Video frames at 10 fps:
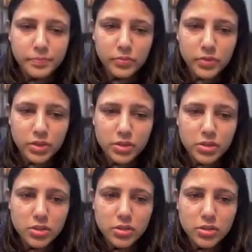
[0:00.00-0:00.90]
This is a
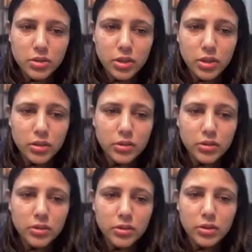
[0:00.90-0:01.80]
circle,
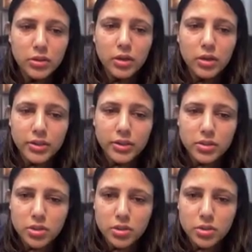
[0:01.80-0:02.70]
and this
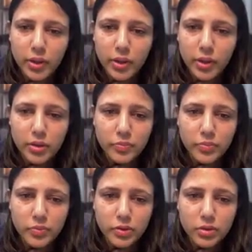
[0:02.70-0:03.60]
is a square,
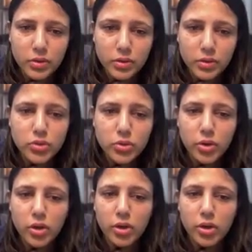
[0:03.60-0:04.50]
right? So
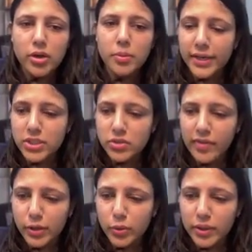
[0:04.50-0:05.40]
your prediction
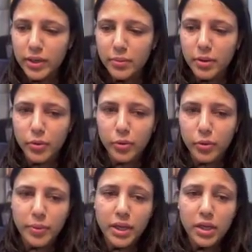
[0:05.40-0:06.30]
value will come out to
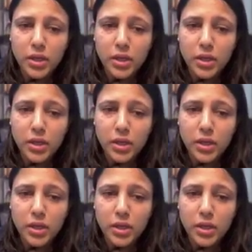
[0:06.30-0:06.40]
be